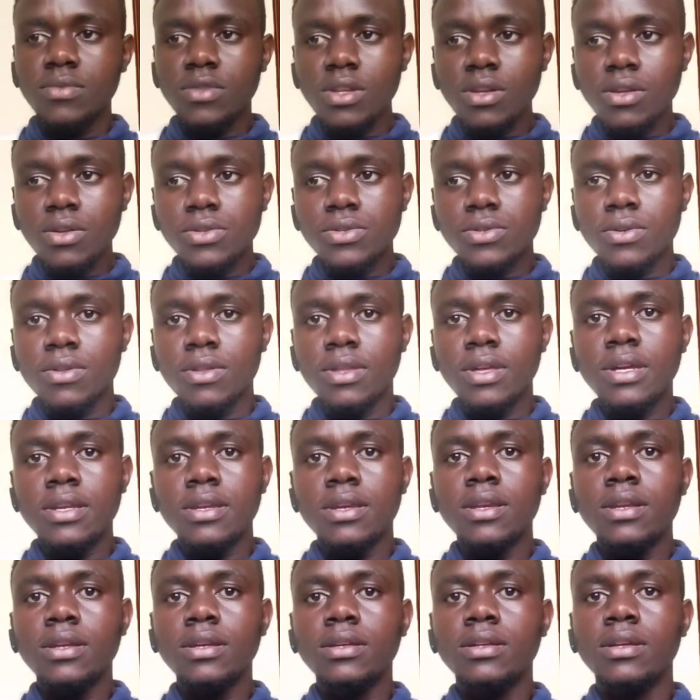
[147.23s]
So
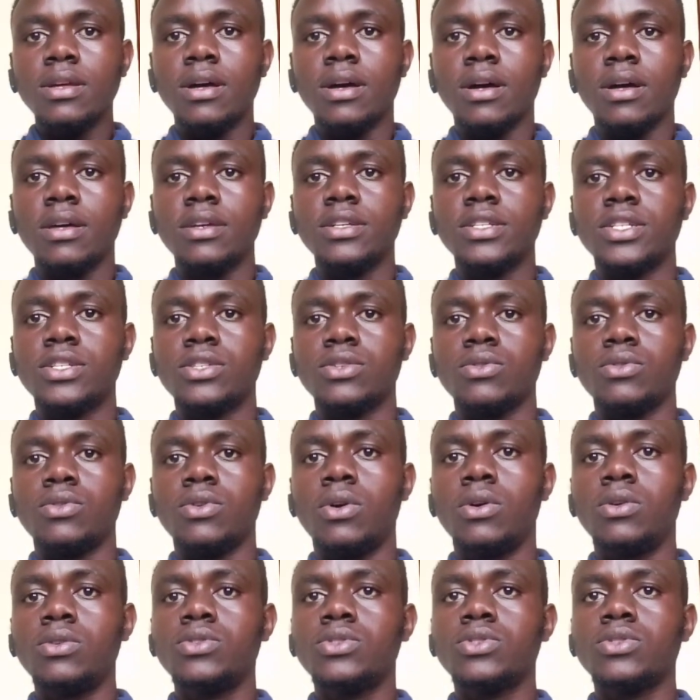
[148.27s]
then it should
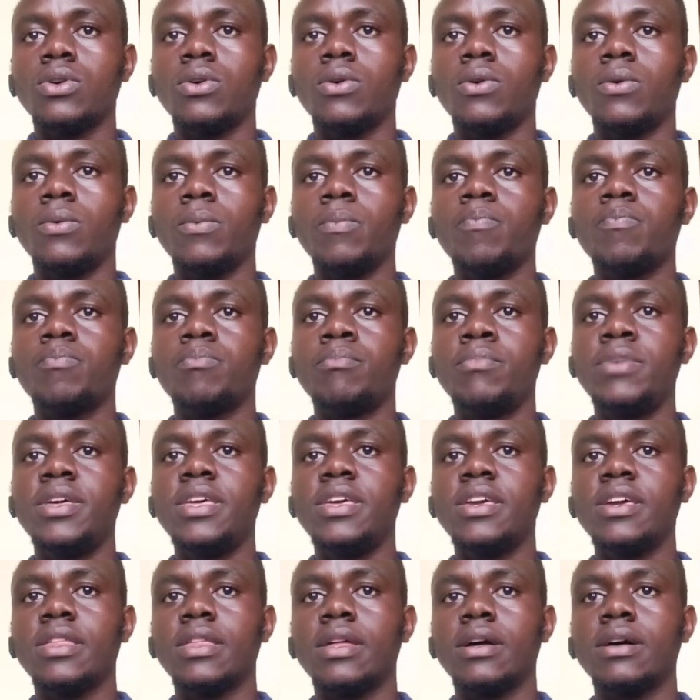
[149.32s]
also,
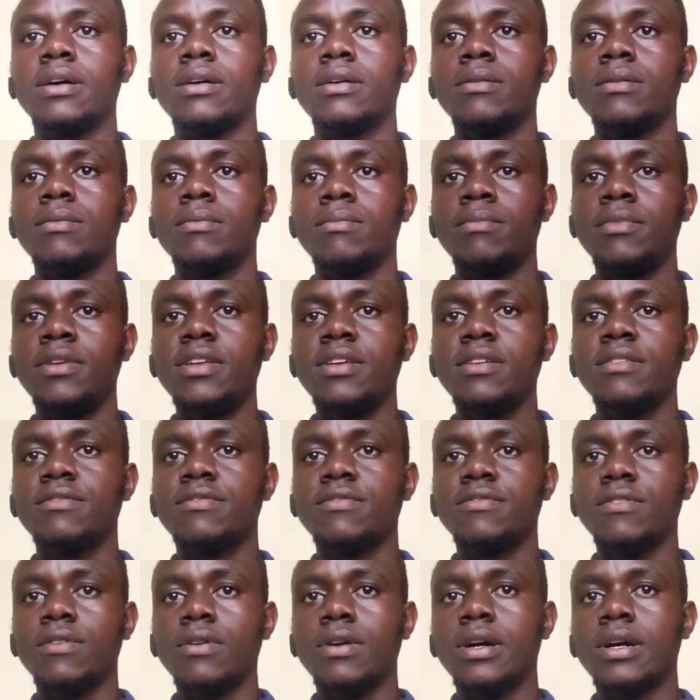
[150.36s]
being
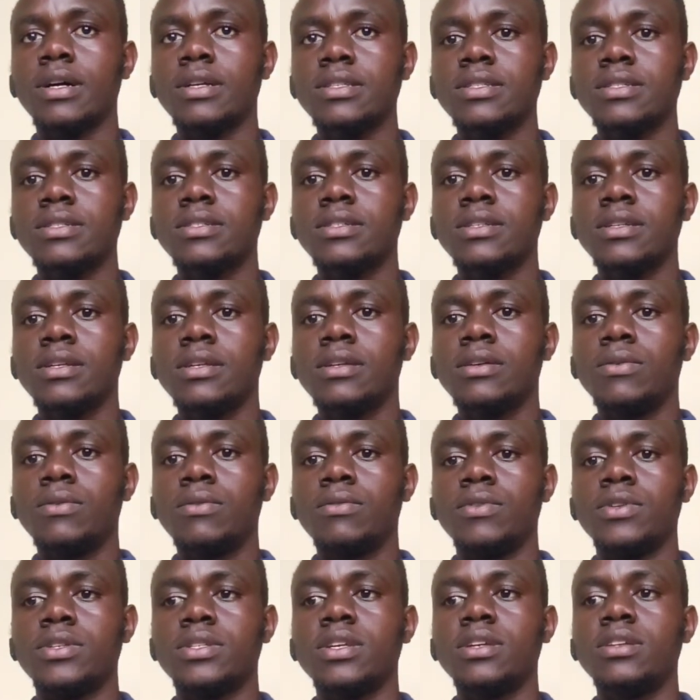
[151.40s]
focused,
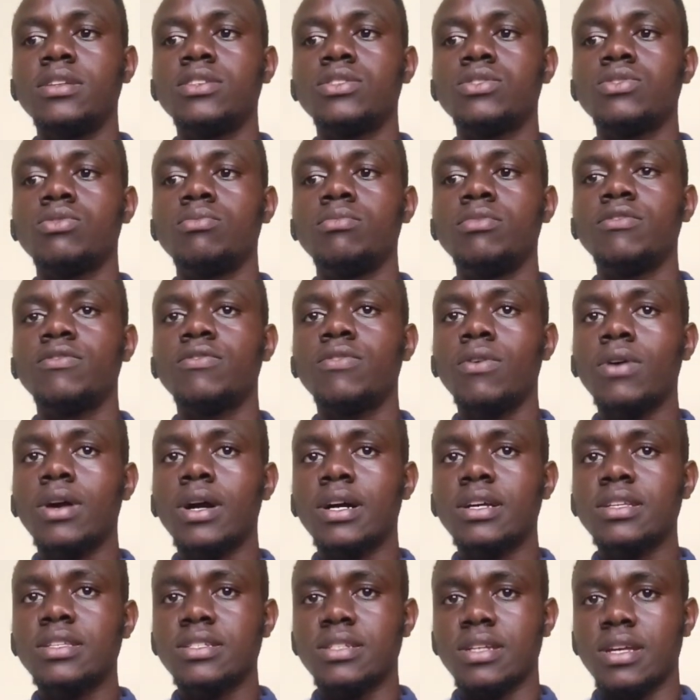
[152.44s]
we said it should be
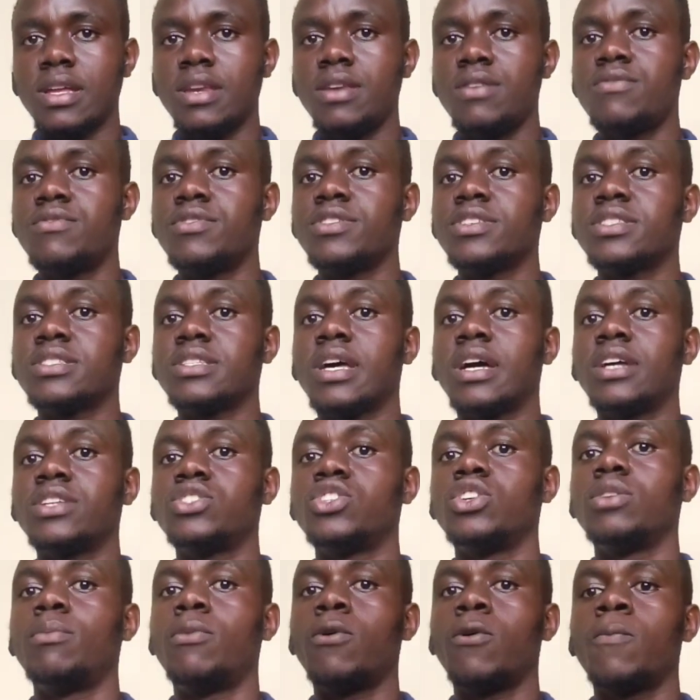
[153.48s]
focused and
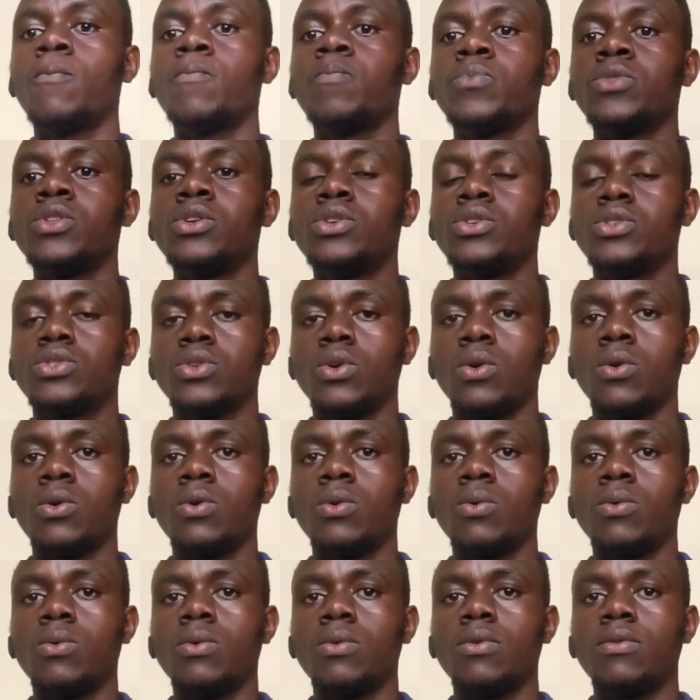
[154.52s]
researchable.
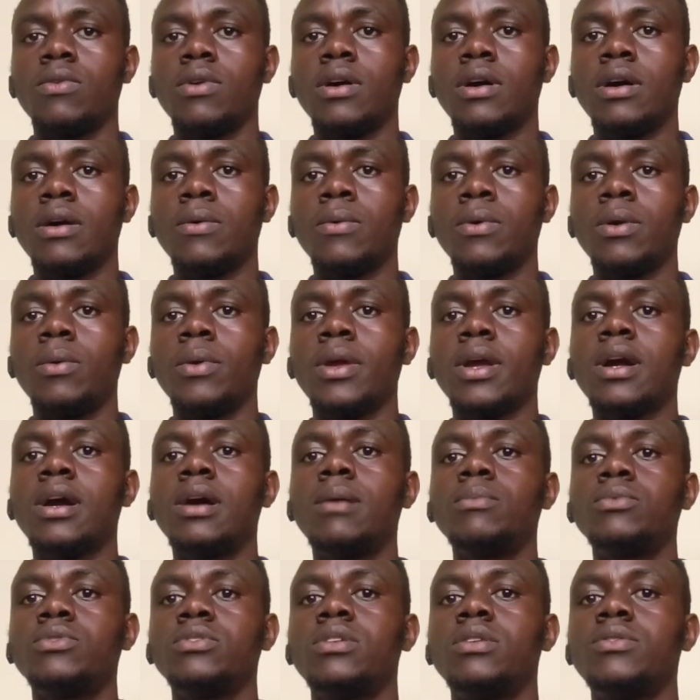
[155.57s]
So when we
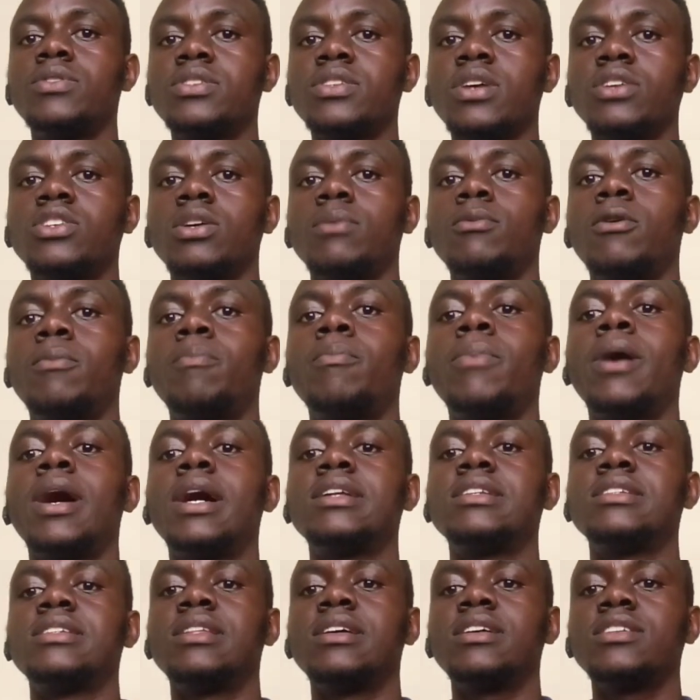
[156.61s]
come to the researchable
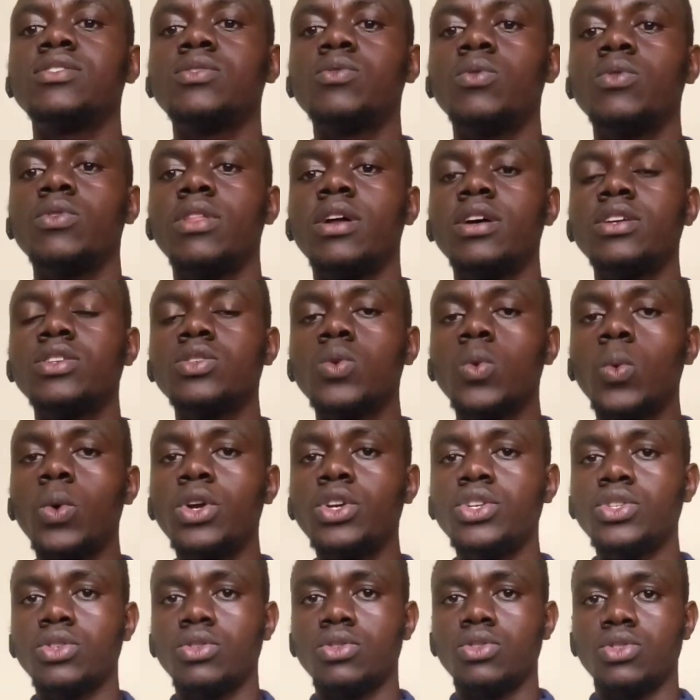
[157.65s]
part, that
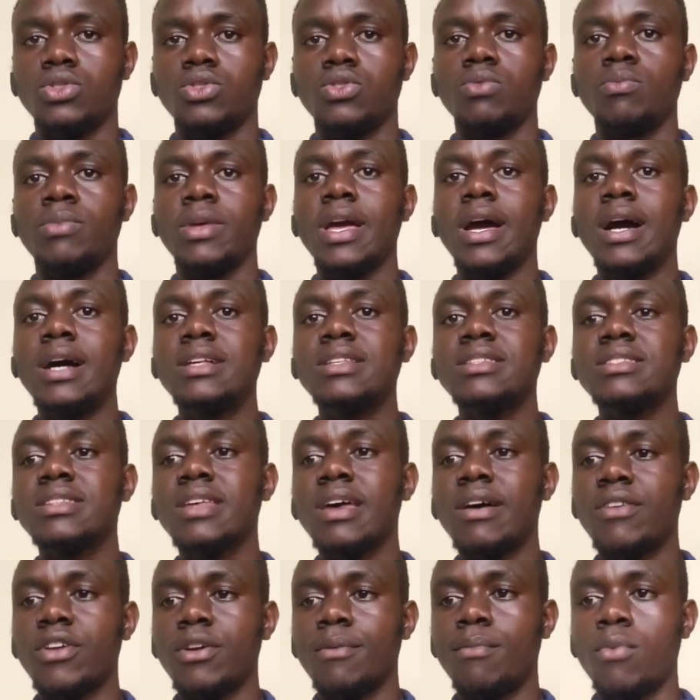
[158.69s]
question should be
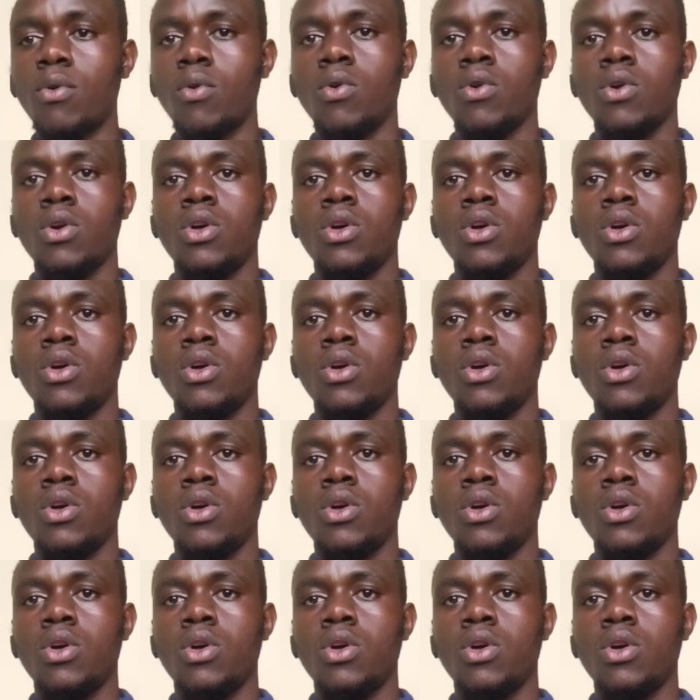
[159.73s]
answerable